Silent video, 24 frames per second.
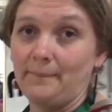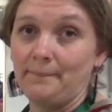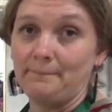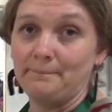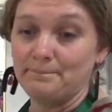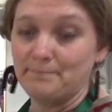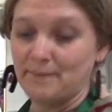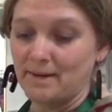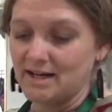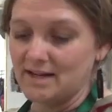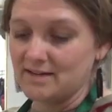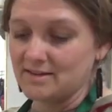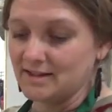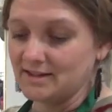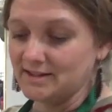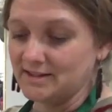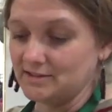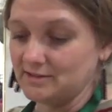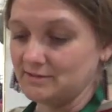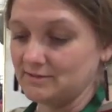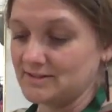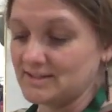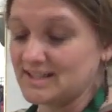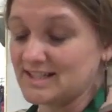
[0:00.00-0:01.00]
make the
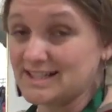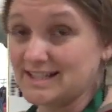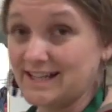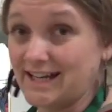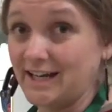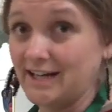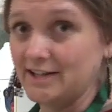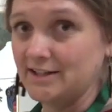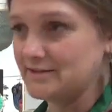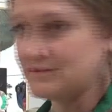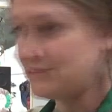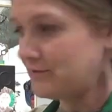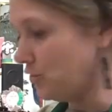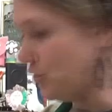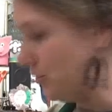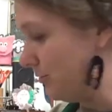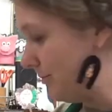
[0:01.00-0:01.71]
little stays for your